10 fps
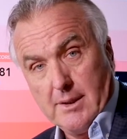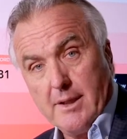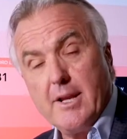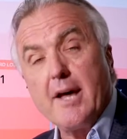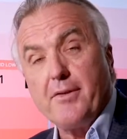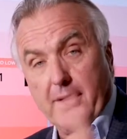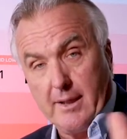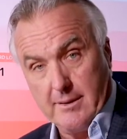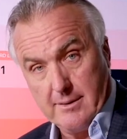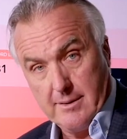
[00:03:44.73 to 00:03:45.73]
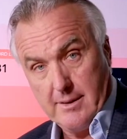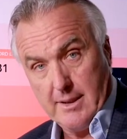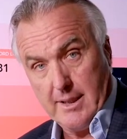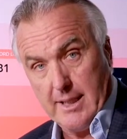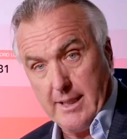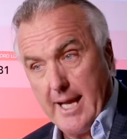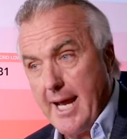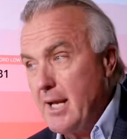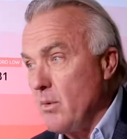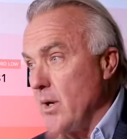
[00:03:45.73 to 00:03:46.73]
nothing in
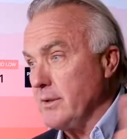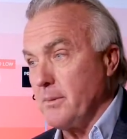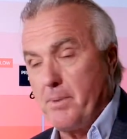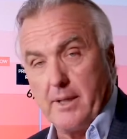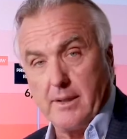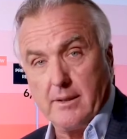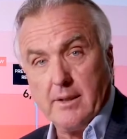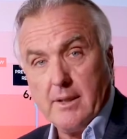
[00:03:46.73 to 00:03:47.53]
anyone's opinion